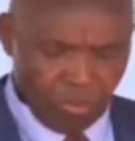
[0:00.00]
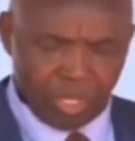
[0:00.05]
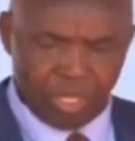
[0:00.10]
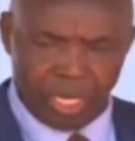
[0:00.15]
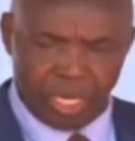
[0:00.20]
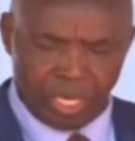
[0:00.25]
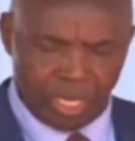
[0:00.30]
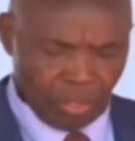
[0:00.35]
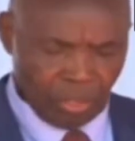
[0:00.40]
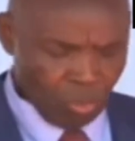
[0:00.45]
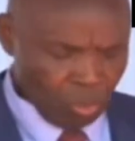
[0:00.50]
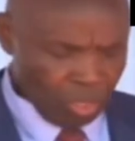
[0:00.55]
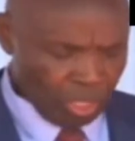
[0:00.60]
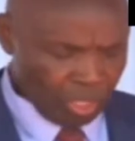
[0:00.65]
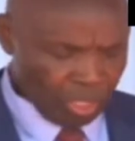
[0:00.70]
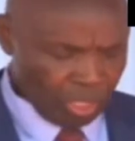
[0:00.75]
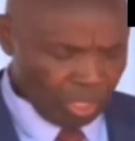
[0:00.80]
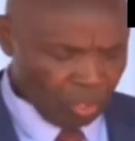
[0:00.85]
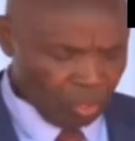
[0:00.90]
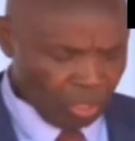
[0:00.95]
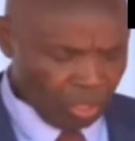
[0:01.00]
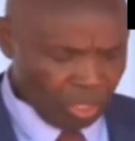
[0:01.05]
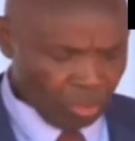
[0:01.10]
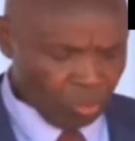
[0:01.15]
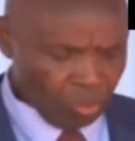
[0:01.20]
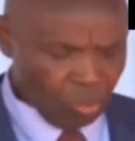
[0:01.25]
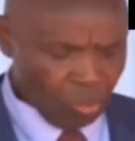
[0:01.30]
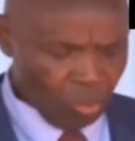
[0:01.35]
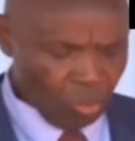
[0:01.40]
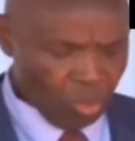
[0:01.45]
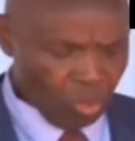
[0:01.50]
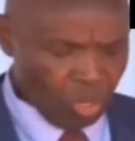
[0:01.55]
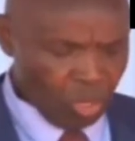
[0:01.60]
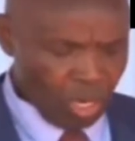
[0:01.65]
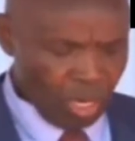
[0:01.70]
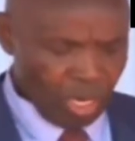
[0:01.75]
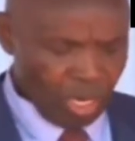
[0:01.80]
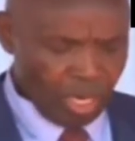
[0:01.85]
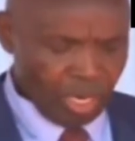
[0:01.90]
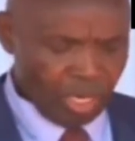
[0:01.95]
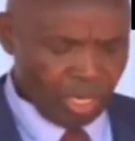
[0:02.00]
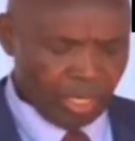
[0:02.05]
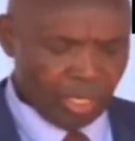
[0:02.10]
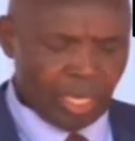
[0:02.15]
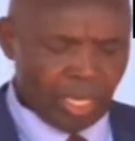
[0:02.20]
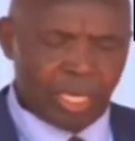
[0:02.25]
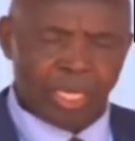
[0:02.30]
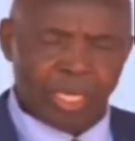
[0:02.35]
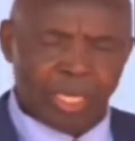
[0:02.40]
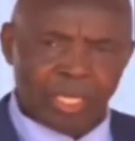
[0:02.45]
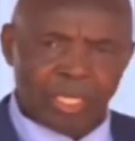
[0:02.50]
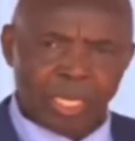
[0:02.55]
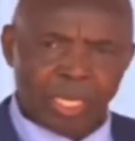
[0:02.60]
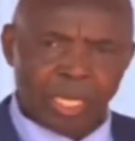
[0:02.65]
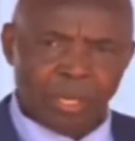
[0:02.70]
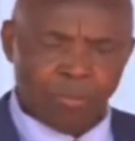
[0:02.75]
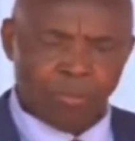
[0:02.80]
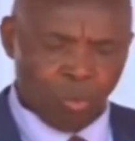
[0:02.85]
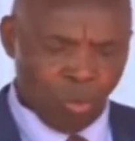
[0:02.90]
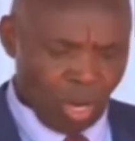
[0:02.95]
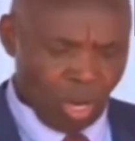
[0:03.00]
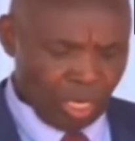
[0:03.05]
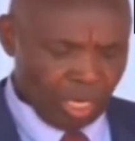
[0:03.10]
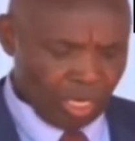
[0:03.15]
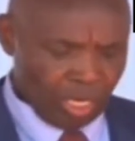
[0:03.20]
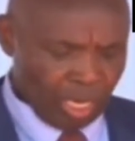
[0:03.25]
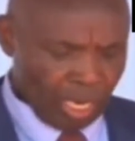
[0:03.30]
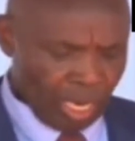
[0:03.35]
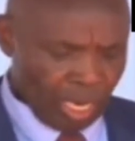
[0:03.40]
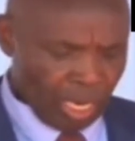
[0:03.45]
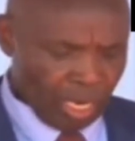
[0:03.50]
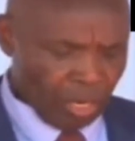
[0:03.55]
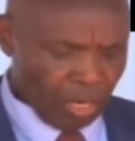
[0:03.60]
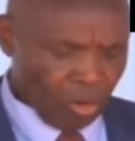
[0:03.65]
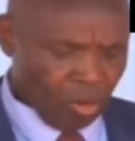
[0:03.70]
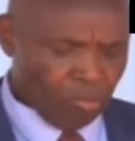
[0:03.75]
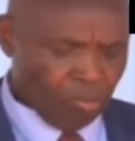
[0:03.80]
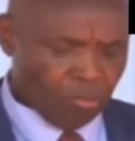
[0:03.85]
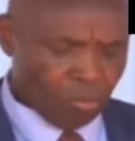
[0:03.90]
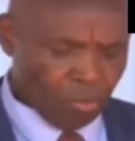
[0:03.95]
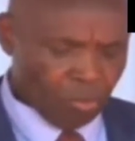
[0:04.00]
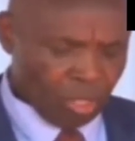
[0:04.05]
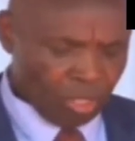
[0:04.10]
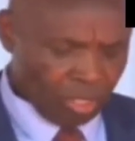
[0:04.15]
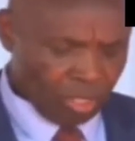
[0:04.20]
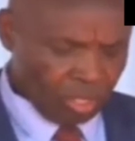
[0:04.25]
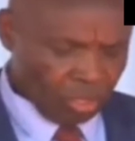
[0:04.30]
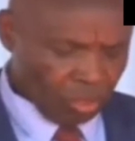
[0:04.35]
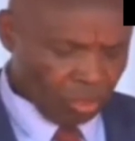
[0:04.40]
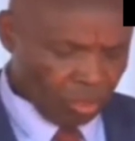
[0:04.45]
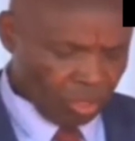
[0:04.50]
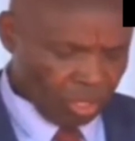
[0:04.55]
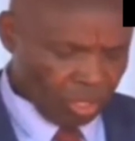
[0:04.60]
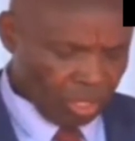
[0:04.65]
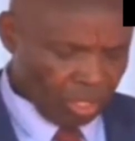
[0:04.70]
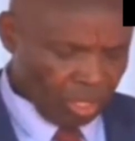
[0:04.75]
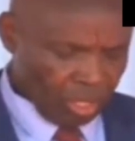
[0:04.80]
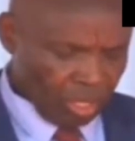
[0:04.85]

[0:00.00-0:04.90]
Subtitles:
domiciled junior secondary school in the interim 1 year of transition.